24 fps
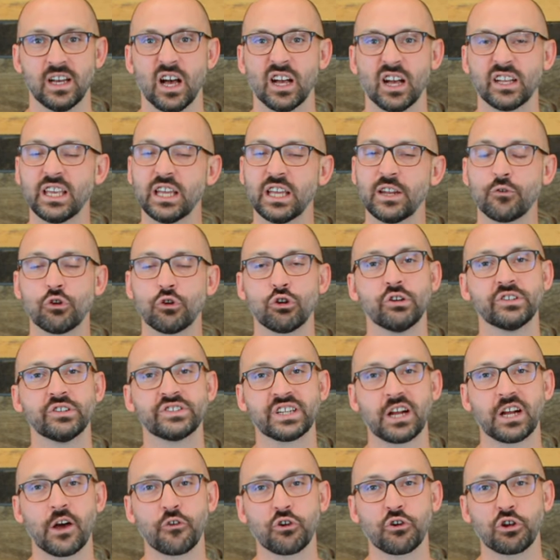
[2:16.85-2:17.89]
Again, if you're
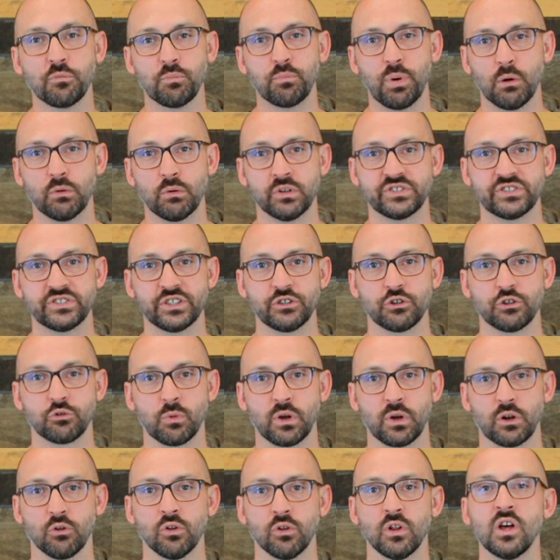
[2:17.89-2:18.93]
using other components in your
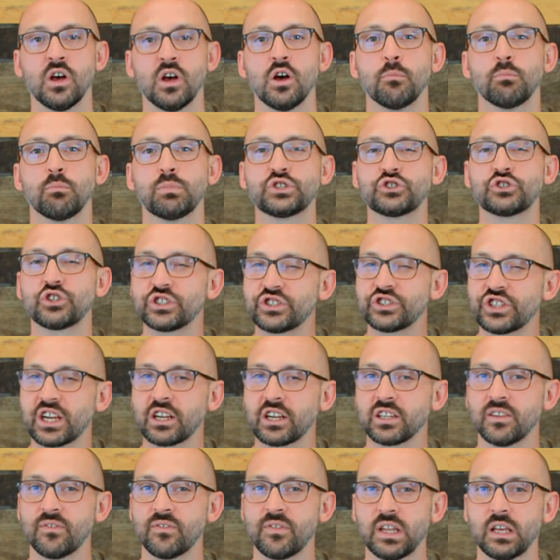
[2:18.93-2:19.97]
rental, be sure you check
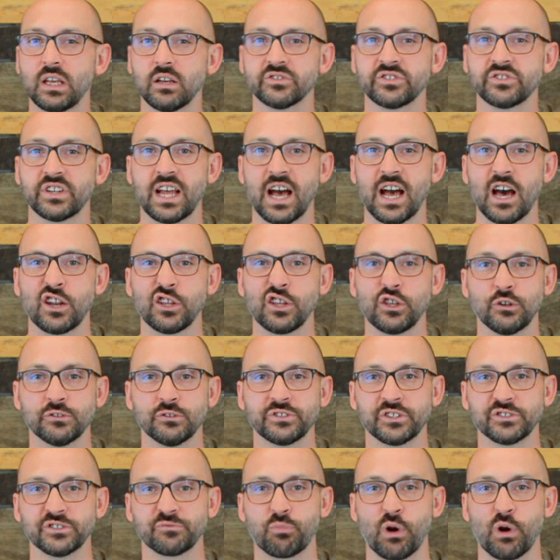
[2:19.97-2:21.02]
out the videos on how to use
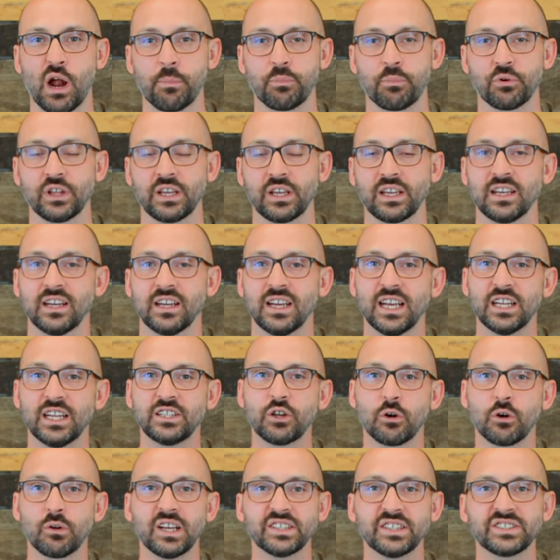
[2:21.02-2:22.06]
those properly. And
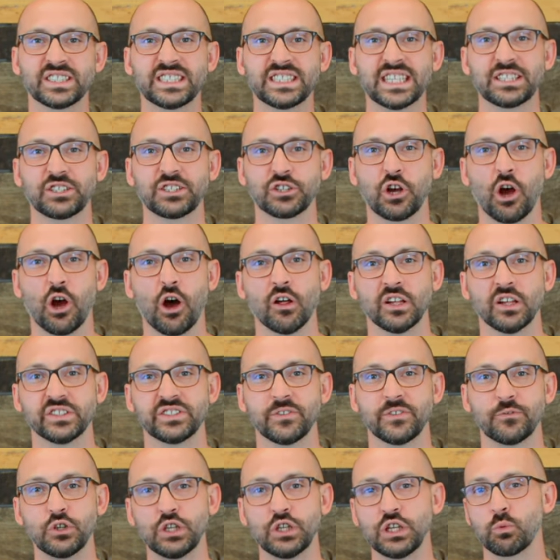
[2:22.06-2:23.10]
don't hesitate to call us
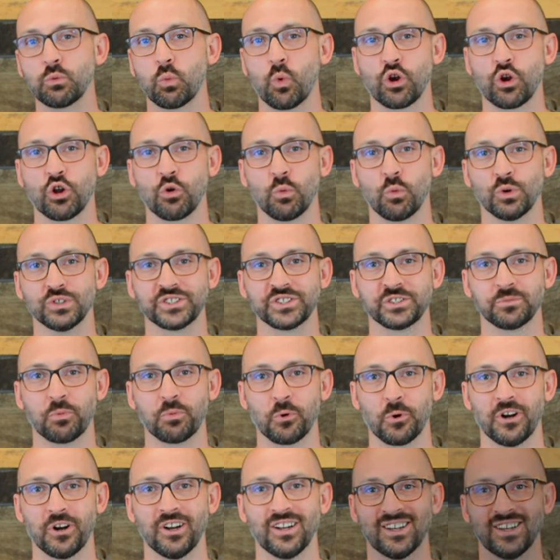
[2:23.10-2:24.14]
if you need one-on-one -on -one
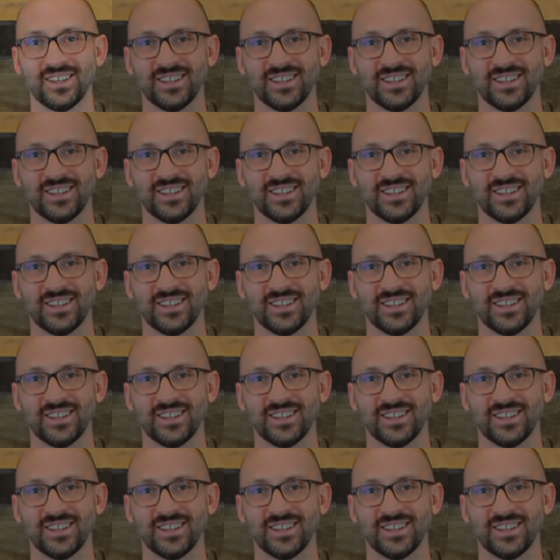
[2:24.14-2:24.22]
support.